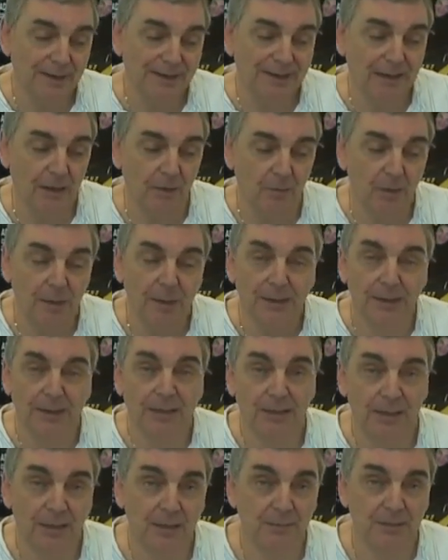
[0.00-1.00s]
Now,
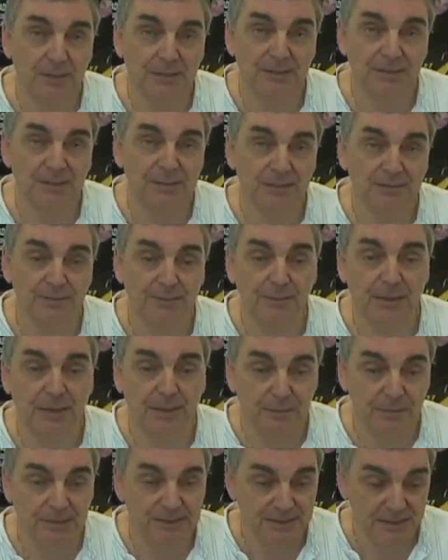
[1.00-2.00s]
can hypnotists
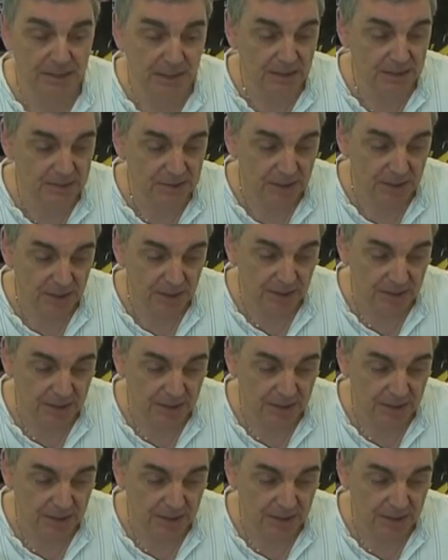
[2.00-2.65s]
make mistakes?